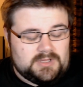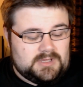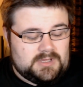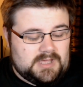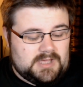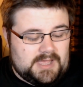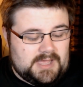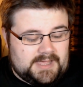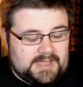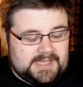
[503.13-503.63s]

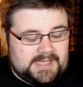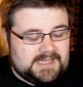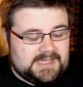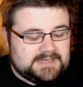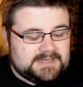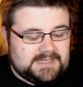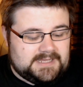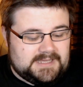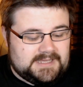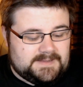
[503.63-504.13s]

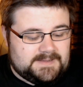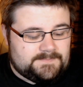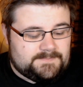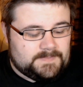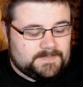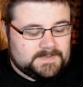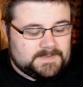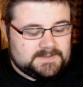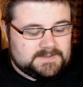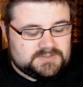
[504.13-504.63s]
and
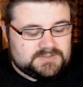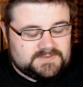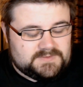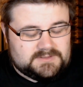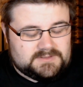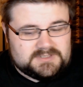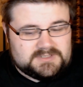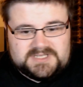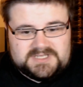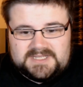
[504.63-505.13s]

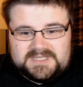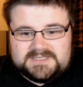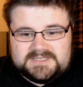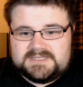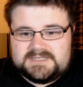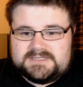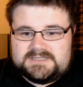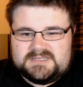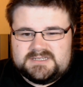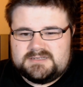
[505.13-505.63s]
just thinks
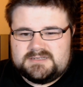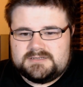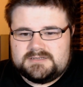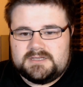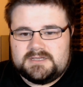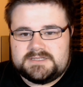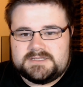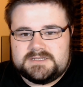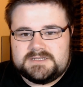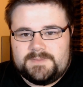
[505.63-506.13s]

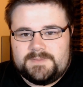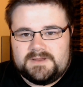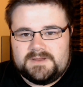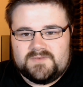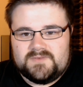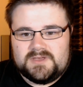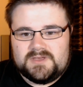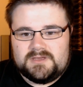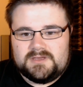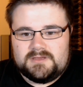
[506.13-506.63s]
it's a bit of
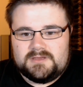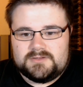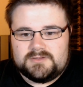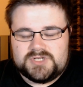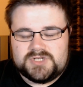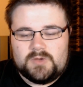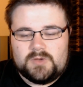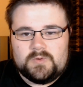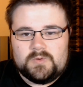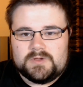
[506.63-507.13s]
a
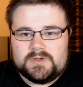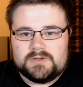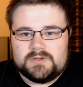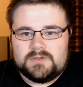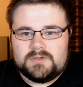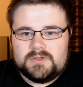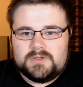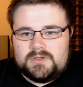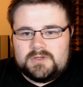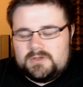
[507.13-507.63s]
joke,
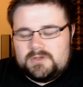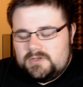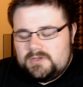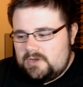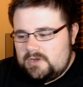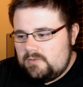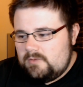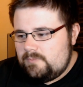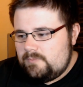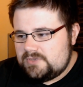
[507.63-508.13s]
you
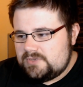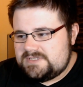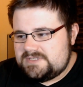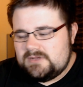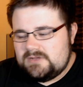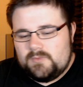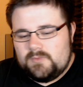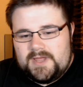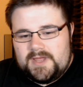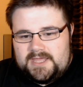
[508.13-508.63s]
know, puts it
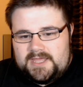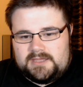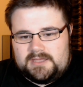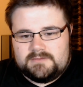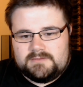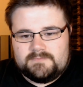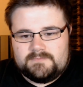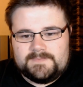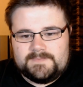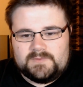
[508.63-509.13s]
away,
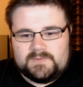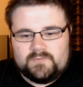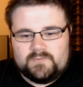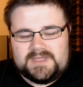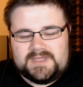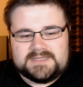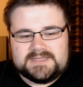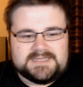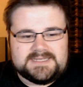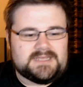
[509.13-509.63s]

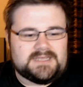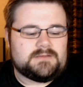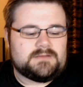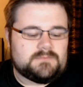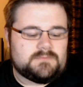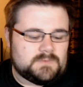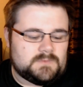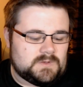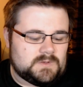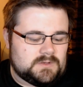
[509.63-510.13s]
reads it,
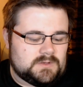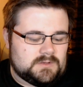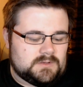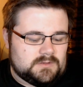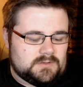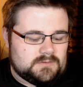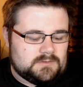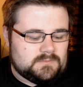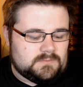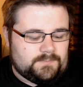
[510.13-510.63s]

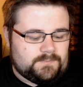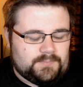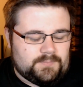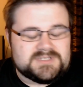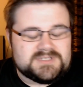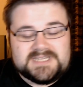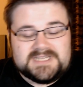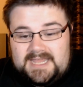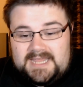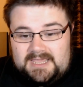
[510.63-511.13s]

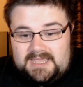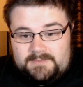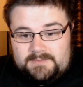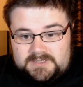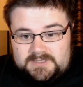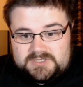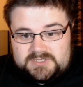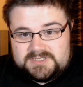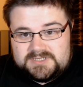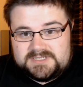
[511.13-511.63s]
puts a name
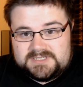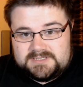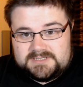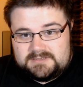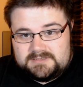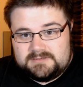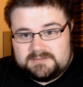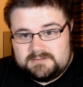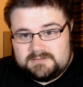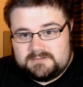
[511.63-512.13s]
in
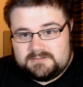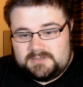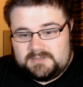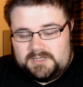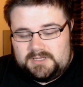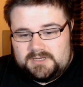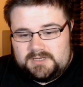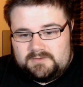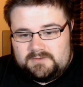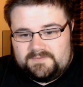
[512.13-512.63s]
just,
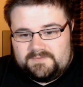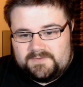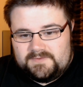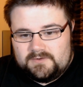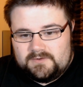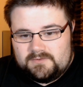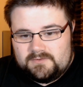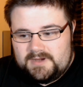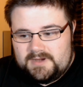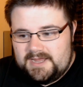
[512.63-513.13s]
you know,
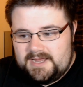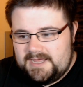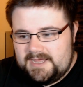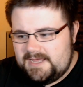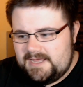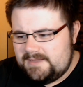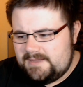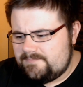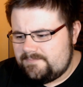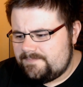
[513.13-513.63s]
for
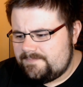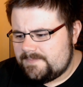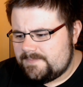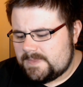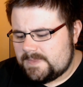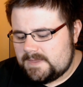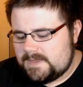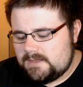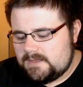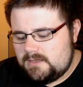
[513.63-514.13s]

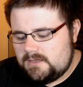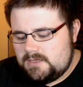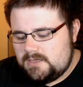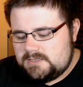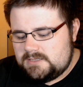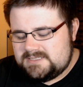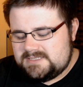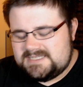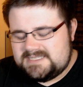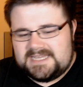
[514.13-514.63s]

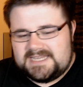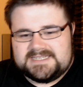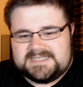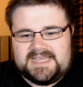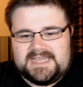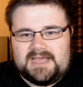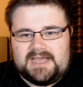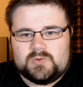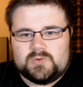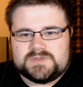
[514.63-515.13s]
to test
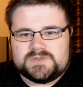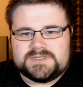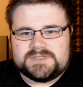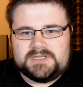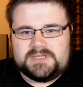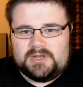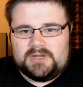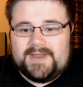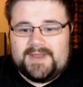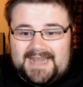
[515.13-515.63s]
it out.
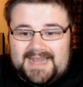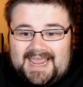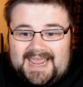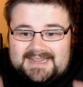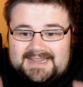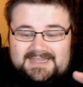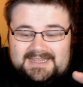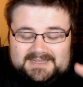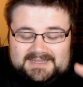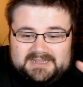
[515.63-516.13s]
You know,
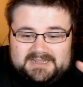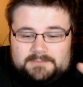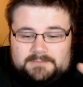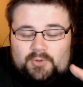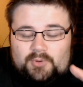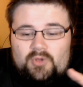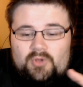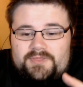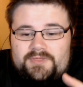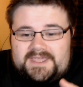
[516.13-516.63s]
the
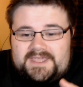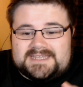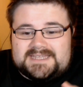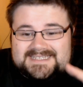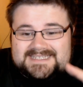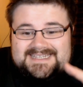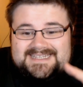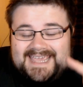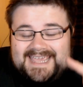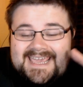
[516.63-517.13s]
important thing
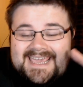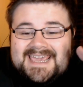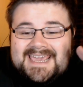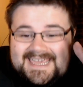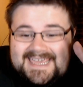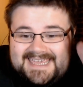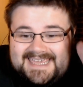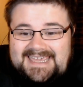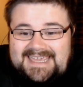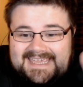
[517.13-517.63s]
is that
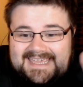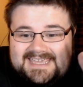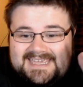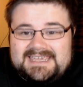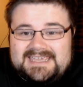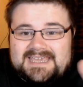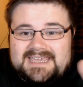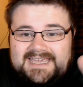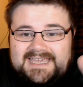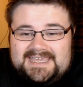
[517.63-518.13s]

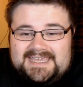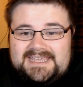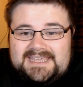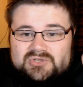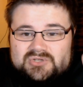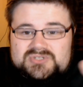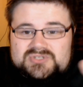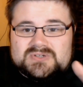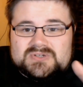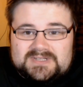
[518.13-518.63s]
he
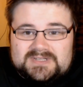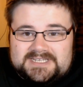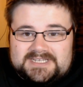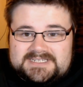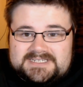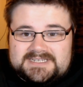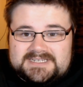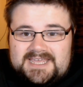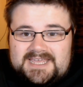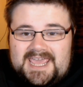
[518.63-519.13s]
does all
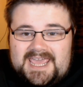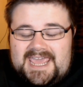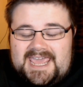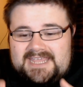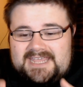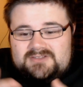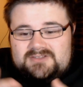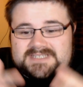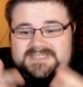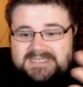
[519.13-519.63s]
this.
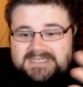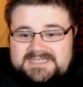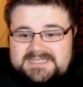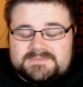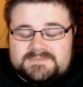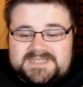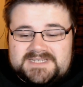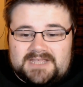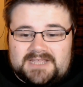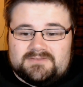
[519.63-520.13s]
He does this
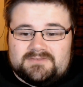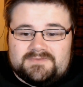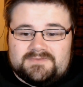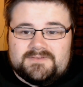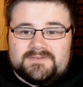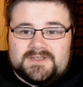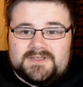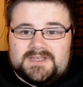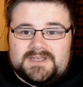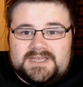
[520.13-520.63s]
himself.
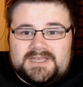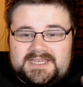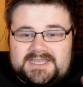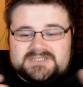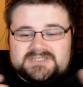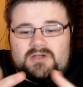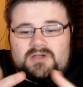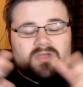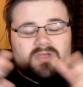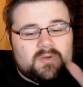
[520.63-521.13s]
He's
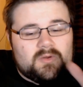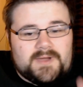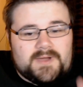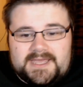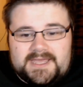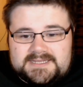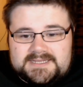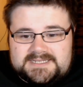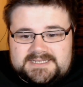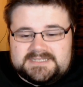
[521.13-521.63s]
not
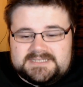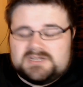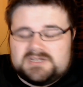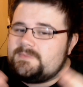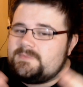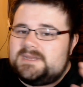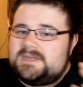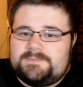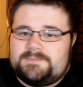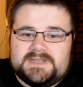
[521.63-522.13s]
coerced. He's not
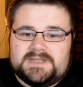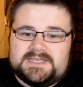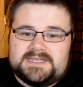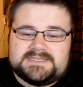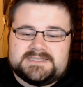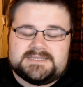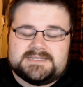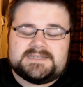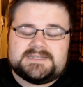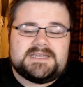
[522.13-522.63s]

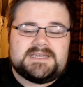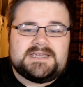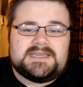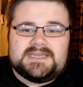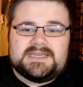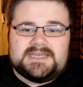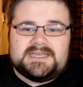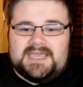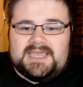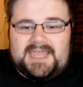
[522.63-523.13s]
manipulated.
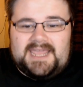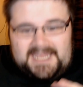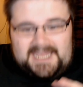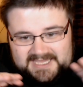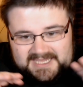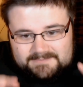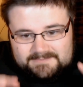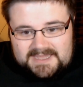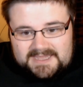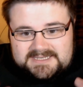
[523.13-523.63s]

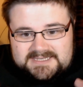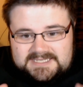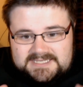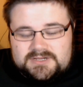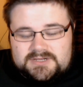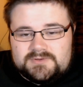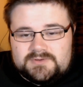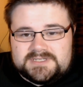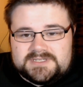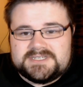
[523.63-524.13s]
He makes his
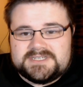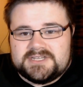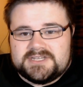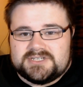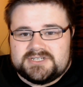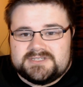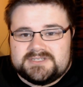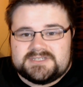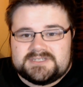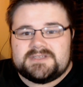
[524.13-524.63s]
own
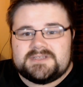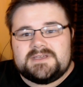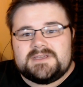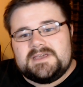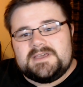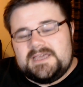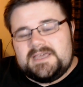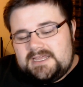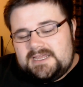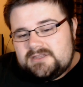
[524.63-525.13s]
decisions.
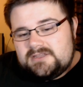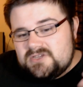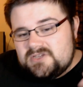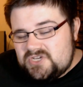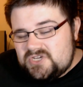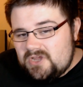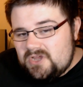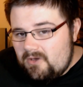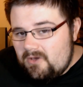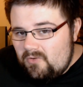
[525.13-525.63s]
In the
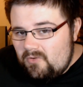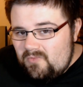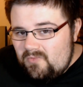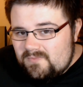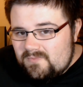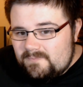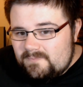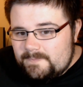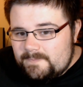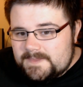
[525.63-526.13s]
show,
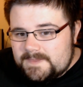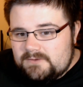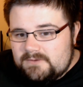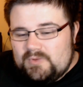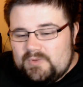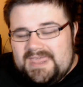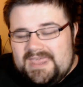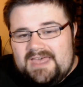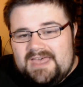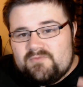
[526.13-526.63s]

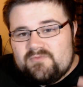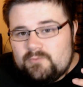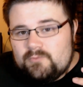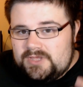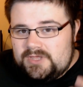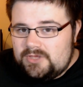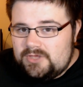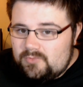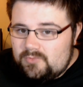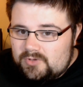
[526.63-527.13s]
we have
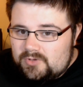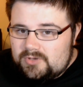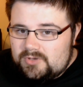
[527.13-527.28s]
Ryuk,